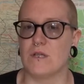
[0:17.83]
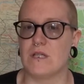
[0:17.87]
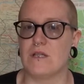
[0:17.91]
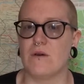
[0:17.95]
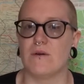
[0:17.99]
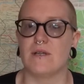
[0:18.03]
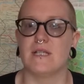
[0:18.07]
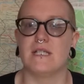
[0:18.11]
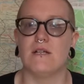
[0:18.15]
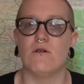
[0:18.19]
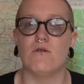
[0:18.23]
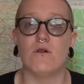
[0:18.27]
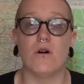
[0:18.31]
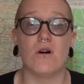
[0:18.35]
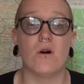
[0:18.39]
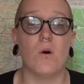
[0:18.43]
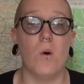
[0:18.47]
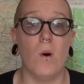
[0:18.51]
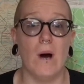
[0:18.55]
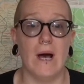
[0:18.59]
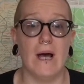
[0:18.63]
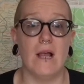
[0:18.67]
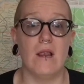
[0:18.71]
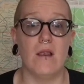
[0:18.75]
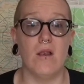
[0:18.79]
So I still got
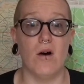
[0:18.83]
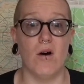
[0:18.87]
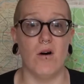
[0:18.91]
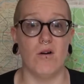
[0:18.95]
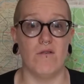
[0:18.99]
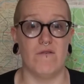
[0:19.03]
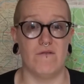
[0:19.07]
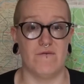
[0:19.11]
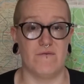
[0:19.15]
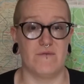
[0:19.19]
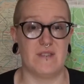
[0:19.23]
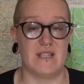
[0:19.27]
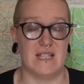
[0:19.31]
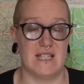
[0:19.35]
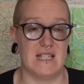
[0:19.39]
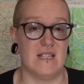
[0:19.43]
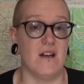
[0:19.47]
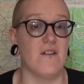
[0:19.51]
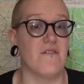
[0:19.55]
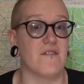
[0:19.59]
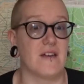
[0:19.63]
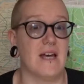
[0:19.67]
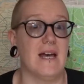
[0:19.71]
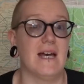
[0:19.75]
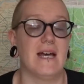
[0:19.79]
quite a lot of
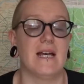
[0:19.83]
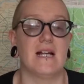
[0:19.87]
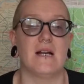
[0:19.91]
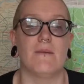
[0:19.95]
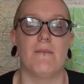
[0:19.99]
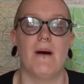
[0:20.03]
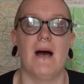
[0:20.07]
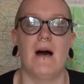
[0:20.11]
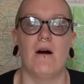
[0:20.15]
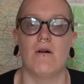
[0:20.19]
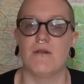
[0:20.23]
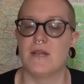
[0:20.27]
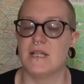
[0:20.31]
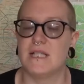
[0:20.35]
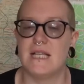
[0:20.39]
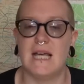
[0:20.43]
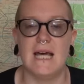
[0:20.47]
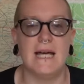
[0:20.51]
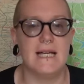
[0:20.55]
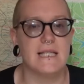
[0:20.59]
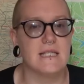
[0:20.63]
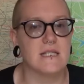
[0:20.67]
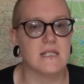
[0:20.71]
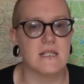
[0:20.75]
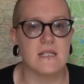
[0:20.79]
stuff kicking about. The
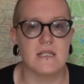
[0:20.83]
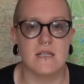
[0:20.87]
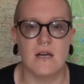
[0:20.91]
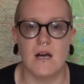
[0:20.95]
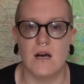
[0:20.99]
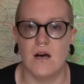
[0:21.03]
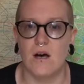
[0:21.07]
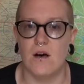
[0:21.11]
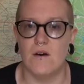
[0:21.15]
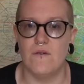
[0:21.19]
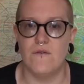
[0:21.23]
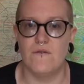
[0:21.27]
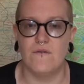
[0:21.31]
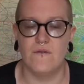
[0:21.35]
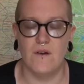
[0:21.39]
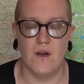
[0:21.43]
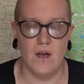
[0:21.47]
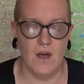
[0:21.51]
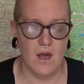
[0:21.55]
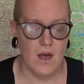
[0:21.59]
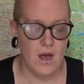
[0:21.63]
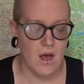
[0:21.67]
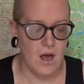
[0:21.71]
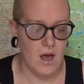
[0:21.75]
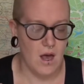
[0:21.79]
tin stuff,
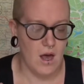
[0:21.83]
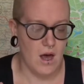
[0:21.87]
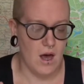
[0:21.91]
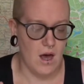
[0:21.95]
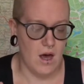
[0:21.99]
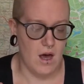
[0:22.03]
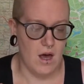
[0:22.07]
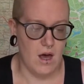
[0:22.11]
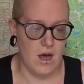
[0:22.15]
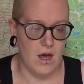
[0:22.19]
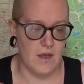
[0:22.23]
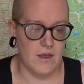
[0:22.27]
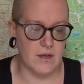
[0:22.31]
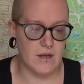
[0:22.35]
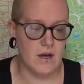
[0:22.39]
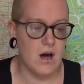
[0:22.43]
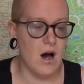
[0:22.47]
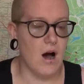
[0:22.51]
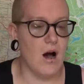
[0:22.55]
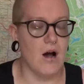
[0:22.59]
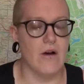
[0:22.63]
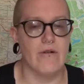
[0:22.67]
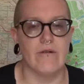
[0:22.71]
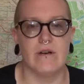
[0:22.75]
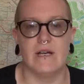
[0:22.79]
the
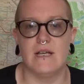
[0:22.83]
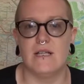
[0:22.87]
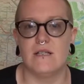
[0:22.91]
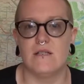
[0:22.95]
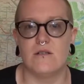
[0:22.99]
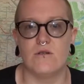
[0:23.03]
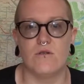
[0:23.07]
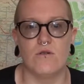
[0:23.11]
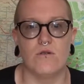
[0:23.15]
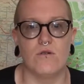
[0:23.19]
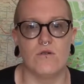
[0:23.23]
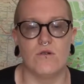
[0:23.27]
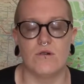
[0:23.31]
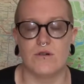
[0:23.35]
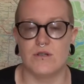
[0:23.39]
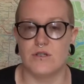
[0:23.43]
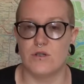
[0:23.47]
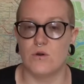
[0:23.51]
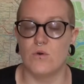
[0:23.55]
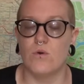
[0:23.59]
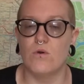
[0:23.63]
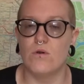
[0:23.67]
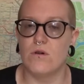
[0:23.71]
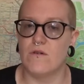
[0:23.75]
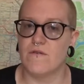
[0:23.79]
curry sauce,
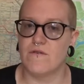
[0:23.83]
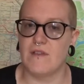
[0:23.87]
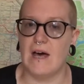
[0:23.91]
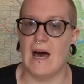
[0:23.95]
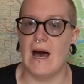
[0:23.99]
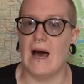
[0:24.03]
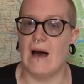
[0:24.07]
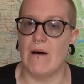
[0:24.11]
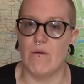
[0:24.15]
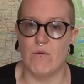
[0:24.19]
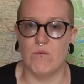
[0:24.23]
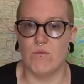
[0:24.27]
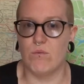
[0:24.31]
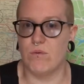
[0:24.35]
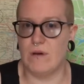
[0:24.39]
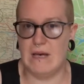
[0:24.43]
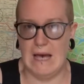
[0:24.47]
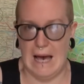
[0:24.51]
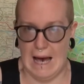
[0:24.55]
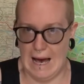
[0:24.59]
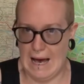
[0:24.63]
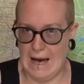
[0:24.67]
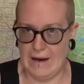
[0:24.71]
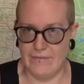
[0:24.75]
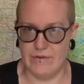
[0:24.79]
all of that we
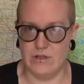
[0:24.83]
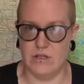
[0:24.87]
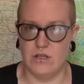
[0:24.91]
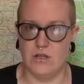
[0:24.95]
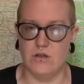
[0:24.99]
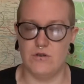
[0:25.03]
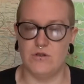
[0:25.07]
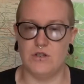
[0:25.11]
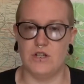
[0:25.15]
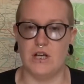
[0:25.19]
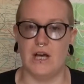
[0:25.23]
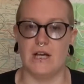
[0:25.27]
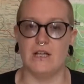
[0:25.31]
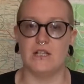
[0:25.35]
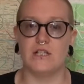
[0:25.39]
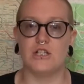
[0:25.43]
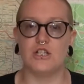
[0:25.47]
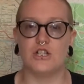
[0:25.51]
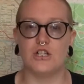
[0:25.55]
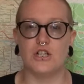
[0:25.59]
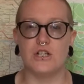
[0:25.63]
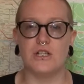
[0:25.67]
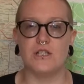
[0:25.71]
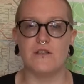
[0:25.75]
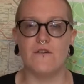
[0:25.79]
haven't used yet. It's
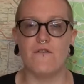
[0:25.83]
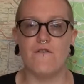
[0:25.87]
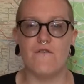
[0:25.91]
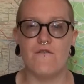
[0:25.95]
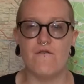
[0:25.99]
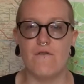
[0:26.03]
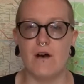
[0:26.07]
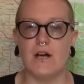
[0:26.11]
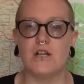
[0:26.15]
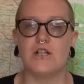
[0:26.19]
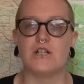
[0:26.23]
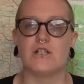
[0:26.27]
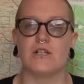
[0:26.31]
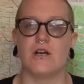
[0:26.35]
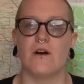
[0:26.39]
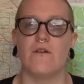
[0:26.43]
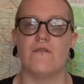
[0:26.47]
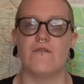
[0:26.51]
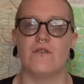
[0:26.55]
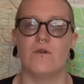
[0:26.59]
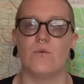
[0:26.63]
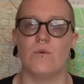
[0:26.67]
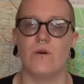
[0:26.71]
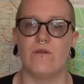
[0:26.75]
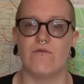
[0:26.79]
just the fresh stuff
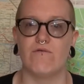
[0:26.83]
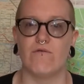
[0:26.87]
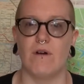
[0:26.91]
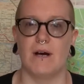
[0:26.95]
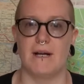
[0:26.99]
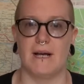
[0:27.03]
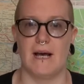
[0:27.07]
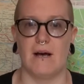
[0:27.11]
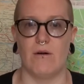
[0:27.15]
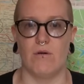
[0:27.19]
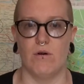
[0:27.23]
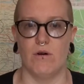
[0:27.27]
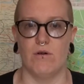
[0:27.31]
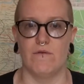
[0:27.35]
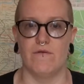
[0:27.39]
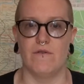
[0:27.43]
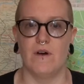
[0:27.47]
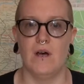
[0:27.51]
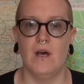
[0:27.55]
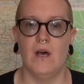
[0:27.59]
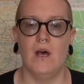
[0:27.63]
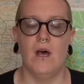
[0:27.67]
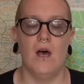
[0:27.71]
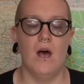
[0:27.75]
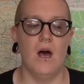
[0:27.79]
that we've run out of,
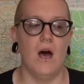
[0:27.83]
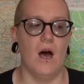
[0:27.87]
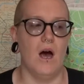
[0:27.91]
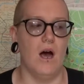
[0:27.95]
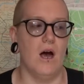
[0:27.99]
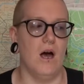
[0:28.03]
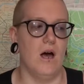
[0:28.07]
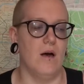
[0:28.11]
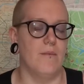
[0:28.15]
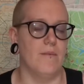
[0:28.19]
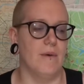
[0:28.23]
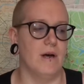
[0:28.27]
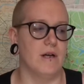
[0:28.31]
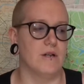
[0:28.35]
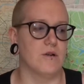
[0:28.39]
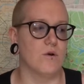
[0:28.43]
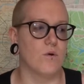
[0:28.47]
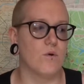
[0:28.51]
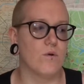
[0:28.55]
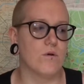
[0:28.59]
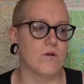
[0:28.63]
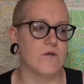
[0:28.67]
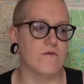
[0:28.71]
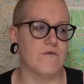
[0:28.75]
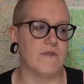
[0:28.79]
and
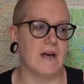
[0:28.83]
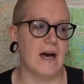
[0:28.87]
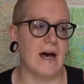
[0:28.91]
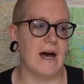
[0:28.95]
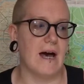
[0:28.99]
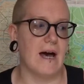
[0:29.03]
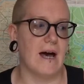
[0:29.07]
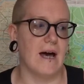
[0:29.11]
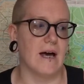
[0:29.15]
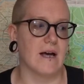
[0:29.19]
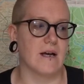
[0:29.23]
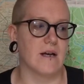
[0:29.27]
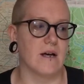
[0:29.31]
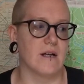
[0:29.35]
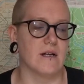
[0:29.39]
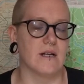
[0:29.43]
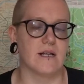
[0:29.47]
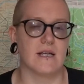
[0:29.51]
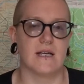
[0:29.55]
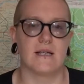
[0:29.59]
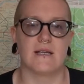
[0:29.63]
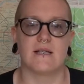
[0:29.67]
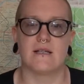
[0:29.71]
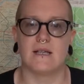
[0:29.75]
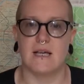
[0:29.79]
all of that kind of
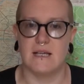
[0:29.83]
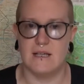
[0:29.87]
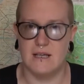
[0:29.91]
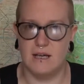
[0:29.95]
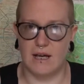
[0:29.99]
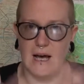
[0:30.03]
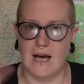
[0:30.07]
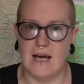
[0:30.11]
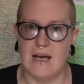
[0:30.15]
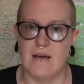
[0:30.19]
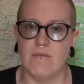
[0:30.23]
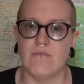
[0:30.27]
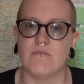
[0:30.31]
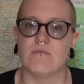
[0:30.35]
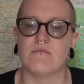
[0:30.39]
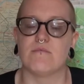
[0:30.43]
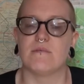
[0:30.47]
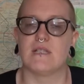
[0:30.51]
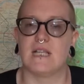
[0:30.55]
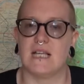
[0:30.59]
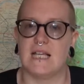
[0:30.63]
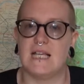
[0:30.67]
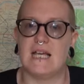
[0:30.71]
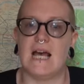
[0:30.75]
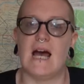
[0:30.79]
came
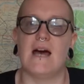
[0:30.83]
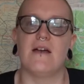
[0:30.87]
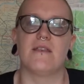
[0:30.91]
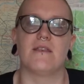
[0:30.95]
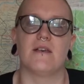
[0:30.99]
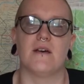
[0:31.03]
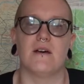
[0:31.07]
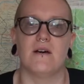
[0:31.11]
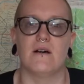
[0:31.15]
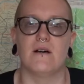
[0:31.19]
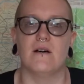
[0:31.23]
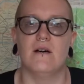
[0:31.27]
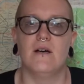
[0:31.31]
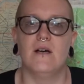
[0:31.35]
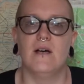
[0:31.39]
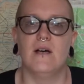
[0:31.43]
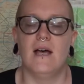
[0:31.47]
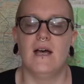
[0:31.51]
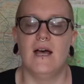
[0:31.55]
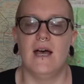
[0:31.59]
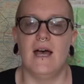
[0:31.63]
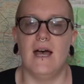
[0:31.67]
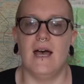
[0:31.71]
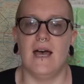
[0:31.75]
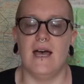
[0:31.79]
together
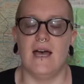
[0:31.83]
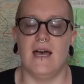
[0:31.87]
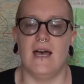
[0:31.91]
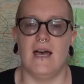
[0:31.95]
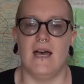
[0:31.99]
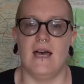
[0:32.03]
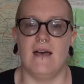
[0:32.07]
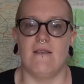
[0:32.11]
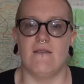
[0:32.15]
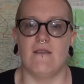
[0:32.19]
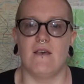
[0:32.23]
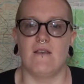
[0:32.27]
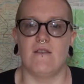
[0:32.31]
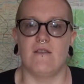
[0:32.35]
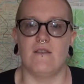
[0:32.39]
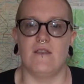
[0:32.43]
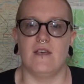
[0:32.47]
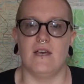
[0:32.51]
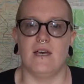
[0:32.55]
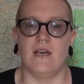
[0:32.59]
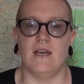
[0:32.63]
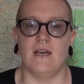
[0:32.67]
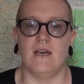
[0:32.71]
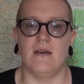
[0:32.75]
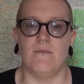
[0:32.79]
in
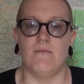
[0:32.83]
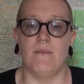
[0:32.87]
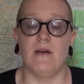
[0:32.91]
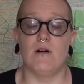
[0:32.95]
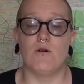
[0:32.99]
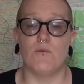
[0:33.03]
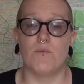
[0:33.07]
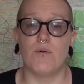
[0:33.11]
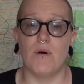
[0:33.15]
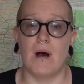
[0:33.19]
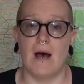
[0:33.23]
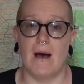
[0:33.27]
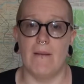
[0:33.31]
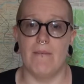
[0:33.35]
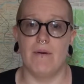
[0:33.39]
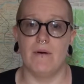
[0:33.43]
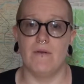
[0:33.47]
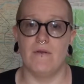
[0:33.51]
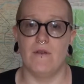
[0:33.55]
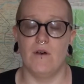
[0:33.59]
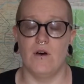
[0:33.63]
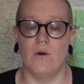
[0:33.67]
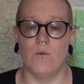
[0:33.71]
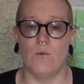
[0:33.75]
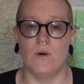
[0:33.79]
the meal prep
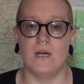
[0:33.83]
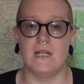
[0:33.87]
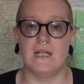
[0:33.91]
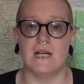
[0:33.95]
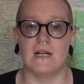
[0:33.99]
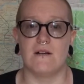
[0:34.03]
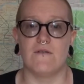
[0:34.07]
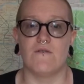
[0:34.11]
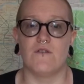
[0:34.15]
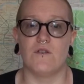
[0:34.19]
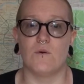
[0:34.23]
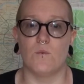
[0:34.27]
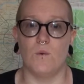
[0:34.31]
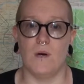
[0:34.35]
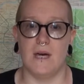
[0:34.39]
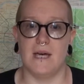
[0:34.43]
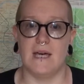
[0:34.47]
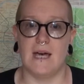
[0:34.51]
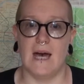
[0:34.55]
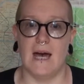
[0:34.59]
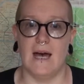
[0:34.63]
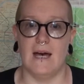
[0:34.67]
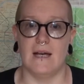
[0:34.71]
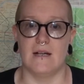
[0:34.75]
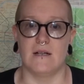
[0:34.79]
that we did for the
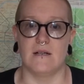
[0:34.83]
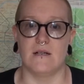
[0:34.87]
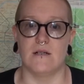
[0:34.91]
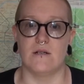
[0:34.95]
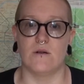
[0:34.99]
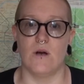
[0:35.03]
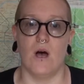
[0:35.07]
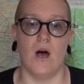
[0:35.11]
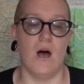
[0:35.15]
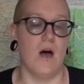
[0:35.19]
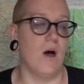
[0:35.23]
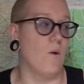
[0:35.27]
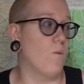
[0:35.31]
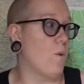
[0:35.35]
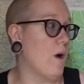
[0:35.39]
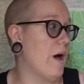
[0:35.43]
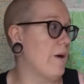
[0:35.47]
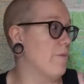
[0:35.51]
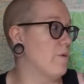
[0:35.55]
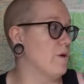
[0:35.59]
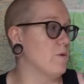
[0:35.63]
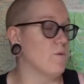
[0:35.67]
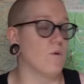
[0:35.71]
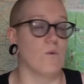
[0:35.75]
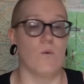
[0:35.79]
weekend where
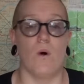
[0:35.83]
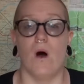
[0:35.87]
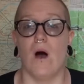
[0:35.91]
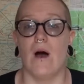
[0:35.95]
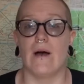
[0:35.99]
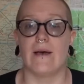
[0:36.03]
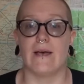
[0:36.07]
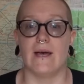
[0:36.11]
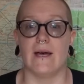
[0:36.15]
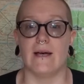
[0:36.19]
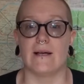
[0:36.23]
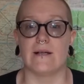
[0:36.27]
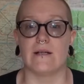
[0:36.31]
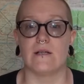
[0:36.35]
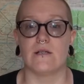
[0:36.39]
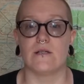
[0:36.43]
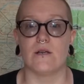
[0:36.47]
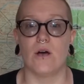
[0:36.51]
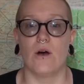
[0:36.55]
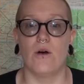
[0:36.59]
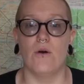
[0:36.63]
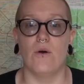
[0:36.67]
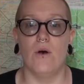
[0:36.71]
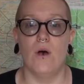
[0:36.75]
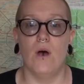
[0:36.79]
we were working.
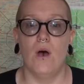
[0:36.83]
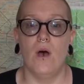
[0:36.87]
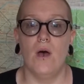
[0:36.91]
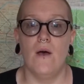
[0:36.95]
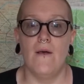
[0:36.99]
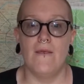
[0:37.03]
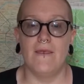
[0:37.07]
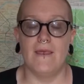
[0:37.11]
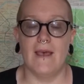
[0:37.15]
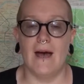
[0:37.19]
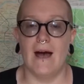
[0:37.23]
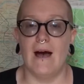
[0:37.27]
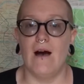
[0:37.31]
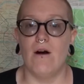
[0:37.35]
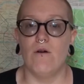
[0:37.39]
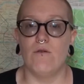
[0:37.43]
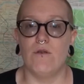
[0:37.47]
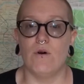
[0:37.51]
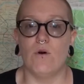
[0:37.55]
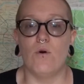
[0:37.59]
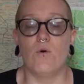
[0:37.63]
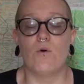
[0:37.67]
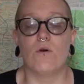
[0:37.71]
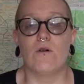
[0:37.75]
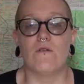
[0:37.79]
So now
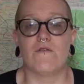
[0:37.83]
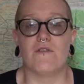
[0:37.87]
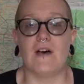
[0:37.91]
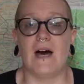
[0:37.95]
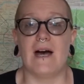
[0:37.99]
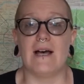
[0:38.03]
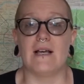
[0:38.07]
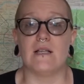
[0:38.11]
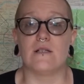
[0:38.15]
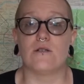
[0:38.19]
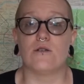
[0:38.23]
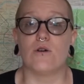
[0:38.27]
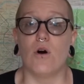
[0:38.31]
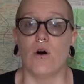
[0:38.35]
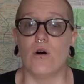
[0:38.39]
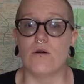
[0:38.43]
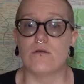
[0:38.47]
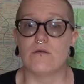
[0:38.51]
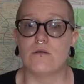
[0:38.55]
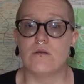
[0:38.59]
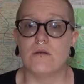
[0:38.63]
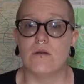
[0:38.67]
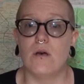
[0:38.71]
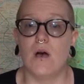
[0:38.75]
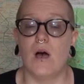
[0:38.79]
that all of that is
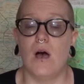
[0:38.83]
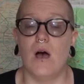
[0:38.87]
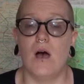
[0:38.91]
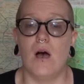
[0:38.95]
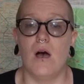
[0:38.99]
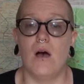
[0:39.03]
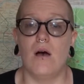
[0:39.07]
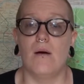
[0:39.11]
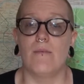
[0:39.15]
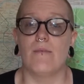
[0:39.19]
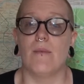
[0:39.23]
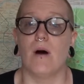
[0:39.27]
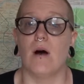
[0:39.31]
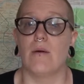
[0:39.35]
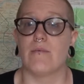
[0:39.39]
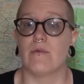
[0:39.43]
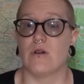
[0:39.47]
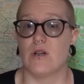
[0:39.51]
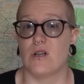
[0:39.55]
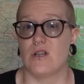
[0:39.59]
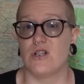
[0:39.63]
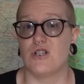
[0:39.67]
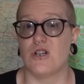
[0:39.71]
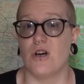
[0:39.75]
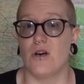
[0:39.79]
gone, I'm
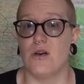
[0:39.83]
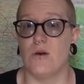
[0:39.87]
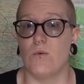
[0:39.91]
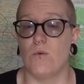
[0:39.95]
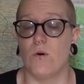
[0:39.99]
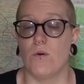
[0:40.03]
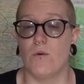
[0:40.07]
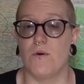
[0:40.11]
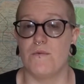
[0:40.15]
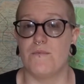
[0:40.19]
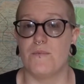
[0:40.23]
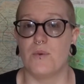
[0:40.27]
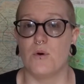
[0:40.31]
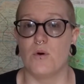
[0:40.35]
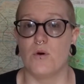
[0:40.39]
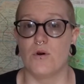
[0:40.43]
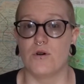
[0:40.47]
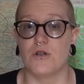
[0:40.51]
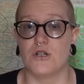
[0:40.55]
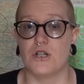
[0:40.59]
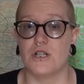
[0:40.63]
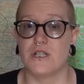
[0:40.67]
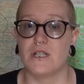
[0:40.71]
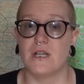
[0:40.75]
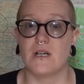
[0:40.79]
going to show you what we bought
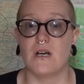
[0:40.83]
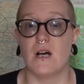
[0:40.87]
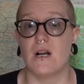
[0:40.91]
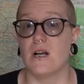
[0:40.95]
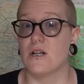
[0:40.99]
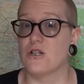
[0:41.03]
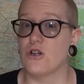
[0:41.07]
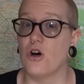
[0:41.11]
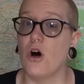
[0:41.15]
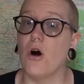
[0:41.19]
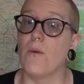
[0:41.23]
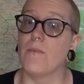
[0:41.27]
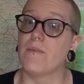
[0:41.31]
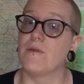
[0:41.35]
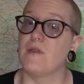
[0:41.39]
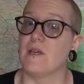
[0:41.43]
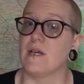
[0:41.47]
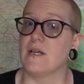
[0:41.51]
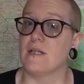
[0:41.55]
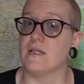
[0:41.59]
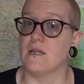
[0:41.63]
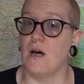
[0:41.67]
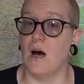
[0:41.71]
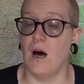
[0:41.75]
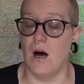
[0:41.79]
just to kind of top
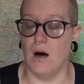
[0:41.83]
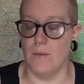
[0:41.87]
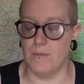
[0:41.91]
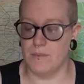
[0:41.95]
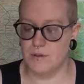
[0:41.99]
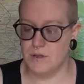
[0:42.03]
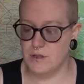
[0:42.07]
things up.